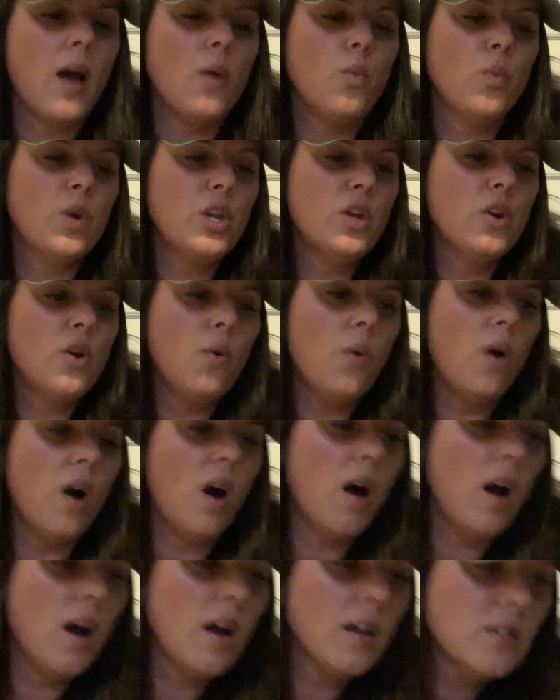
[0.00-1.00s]
When you go
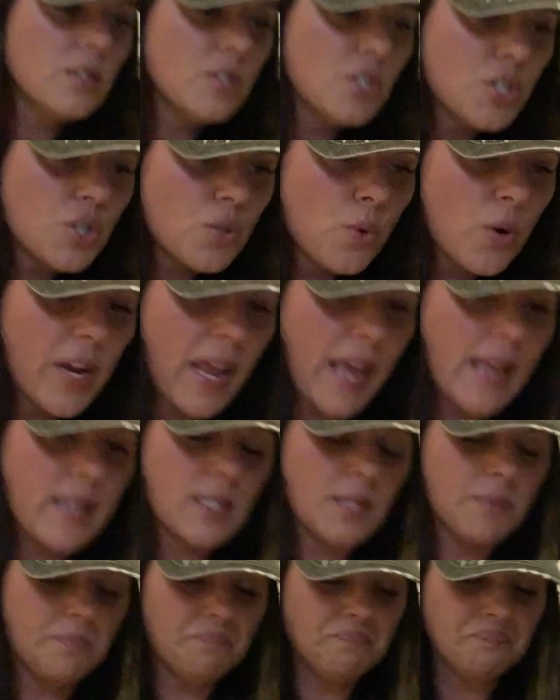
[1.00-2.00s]
on shore
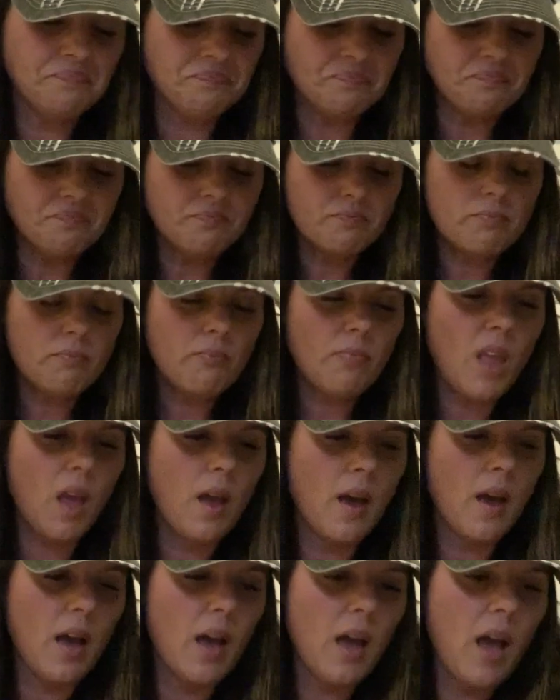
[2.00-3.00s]
days,
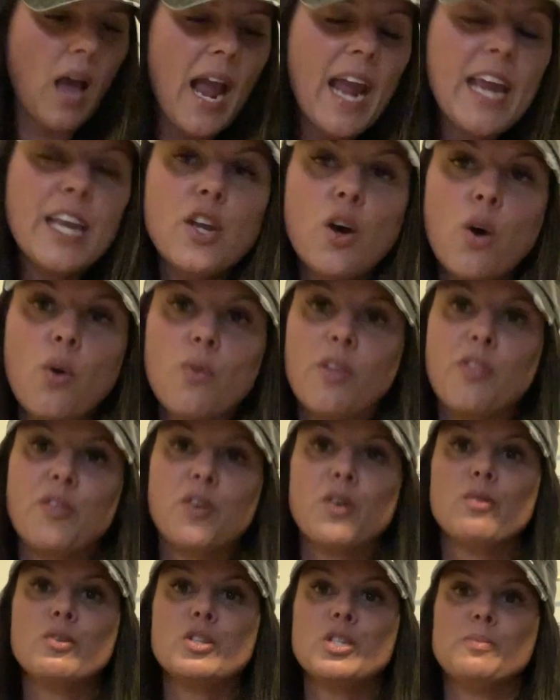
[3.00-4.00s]
I know that the
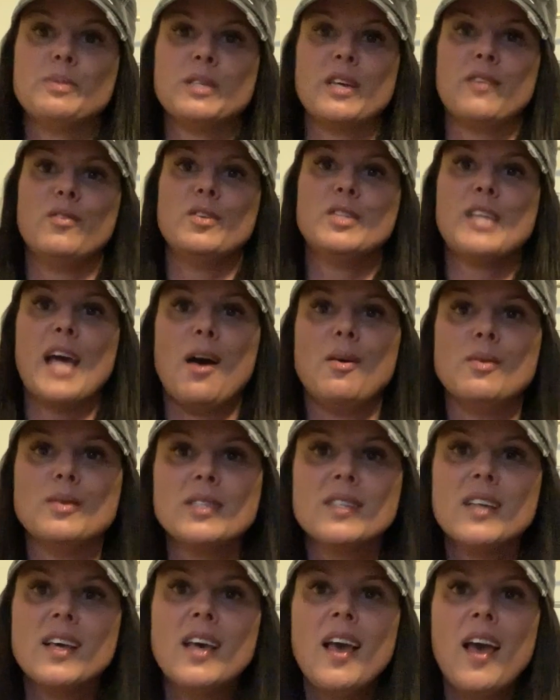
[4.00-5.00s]
cruise ships give you
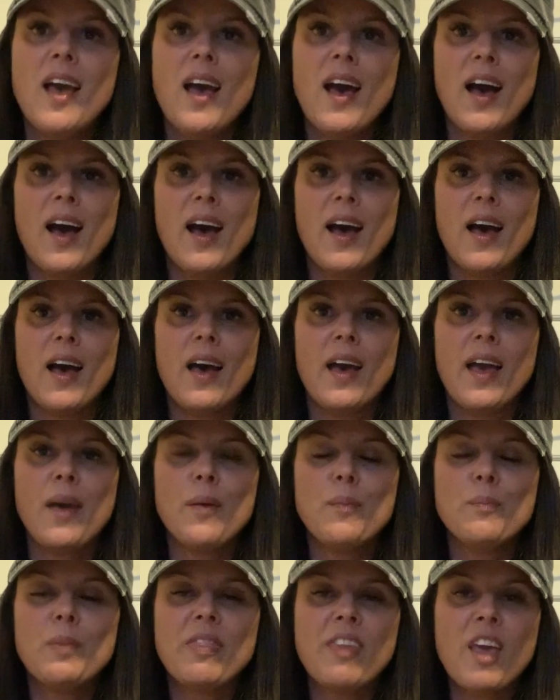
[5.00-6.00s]
towels,
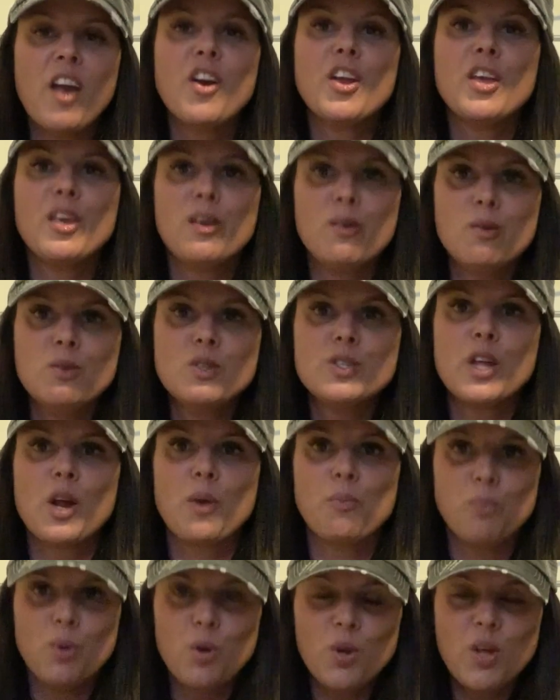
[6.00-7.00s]
but they are huge, they're
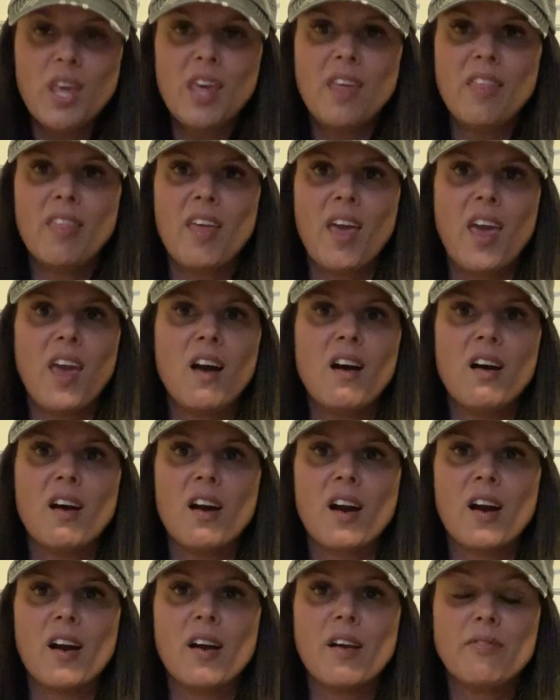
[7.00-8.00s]
bulky,
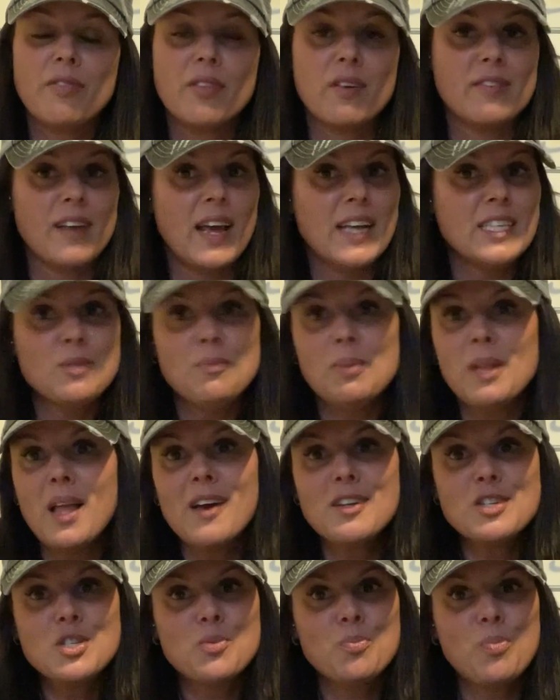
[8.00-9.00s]
they're nice and
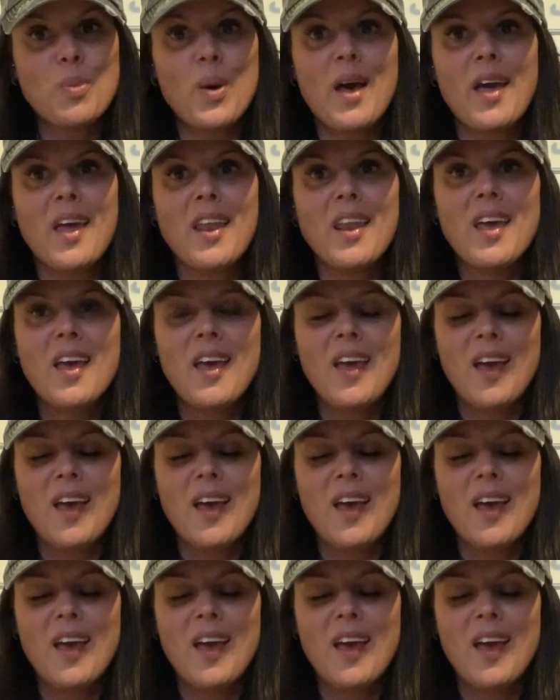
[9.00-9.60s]
plush, but